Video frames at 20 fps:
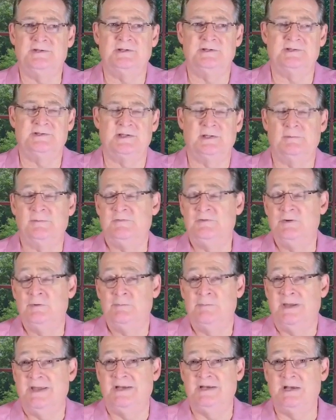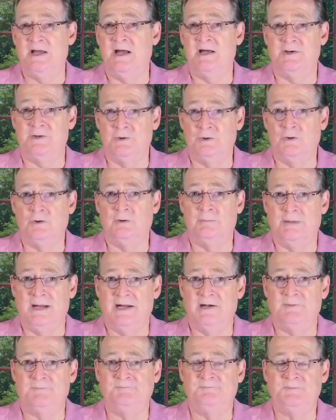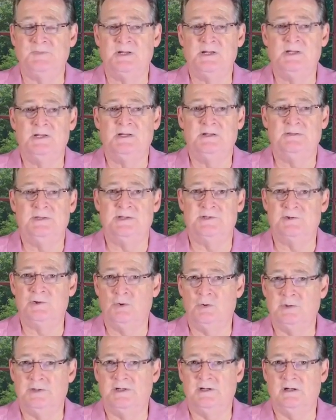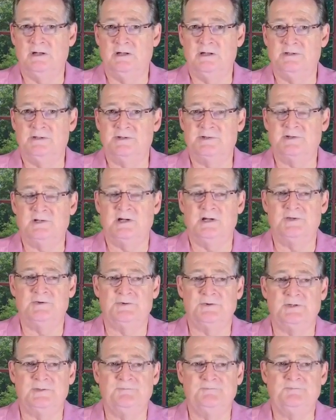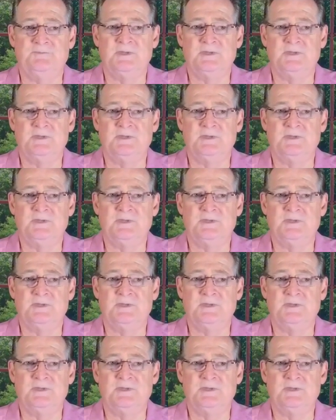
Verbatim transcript: that some of you may not know about that's going on in this country.